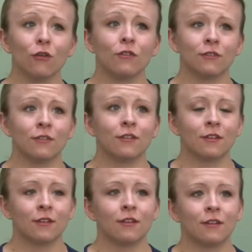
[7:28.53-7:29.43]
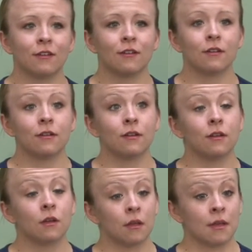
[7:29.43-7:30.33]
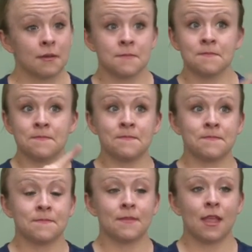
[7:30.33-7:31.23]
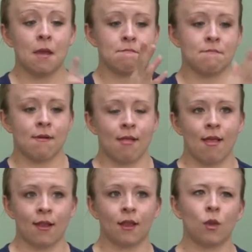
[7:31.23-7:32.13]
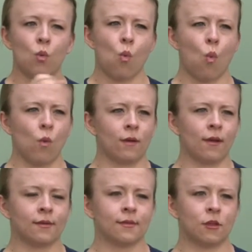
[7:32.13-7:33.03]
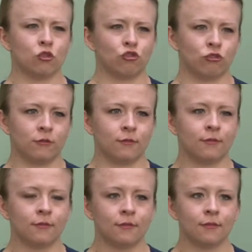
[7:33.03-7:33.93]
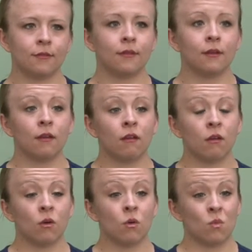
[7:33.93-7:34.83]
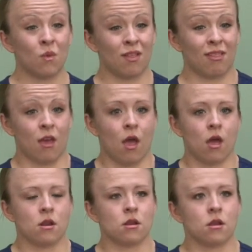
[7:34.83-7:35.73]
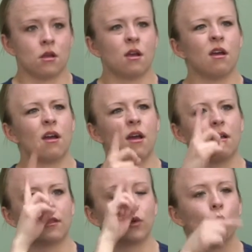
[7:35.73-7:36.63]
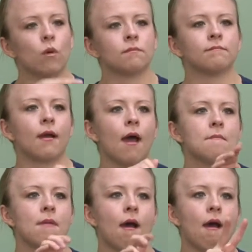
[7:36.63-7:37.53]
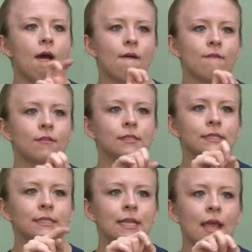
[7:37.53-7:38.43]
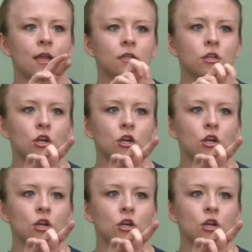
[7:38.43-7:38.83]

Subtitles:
Okay, the next one is planning and organization. And on that, I gave you an above standard, and let me just read what that means.